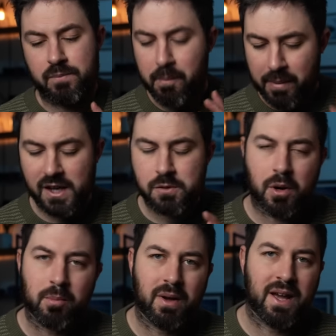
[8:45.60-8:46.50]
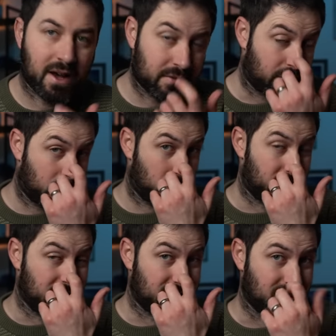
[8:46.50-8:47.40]
the biggest problem I have
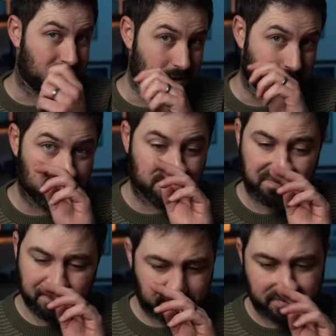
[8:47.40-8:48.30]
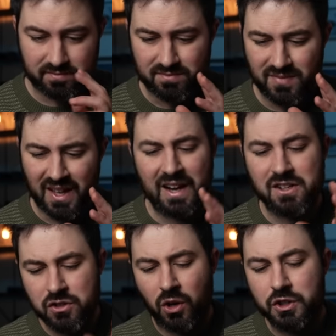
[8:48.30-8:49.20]
with this system, and
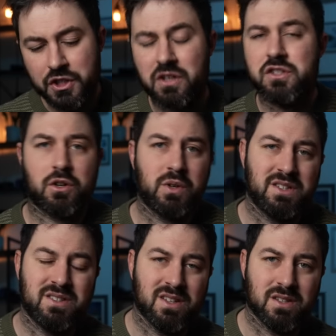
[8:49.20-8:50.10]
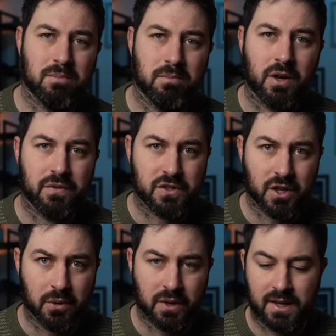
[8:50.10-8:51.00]
it's not just a criticism of
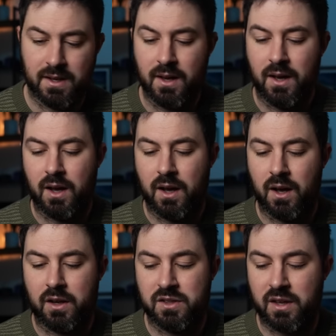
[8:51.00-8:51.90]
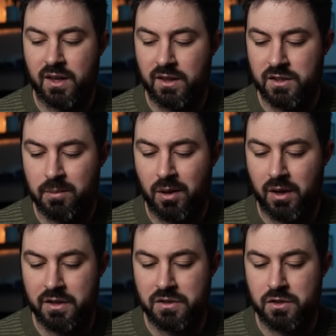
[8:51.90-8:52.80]
Sony, because uh, I think this
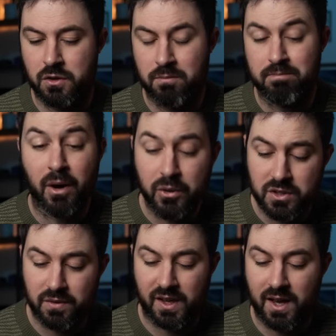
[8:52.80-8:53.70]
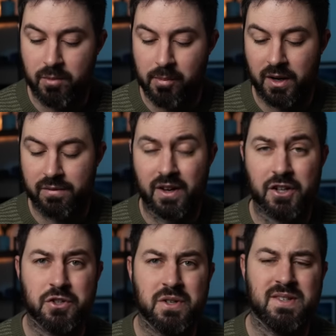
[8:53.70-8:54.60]
applies to most of the camera
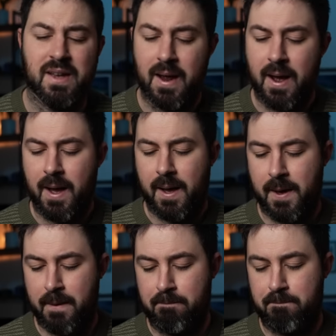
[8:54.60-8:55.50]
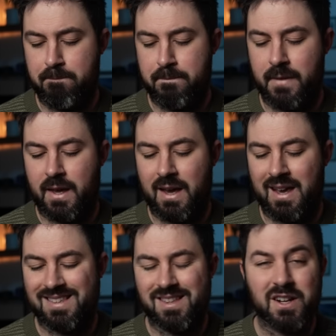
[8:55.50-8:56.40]
manufacturers, um,
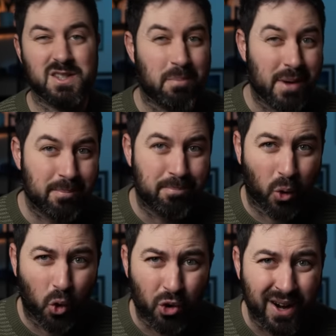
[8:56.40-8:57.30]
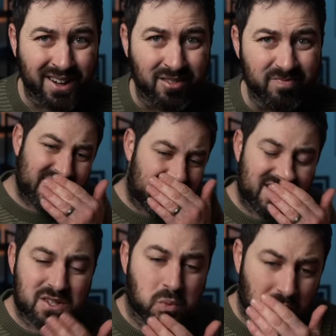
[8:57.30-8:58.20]
is that it's a bit boring. Now,
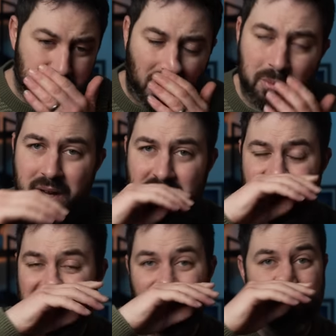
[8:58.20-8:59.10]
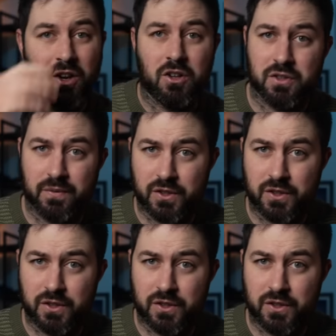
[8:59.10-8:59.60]
this will not be a concern to lots of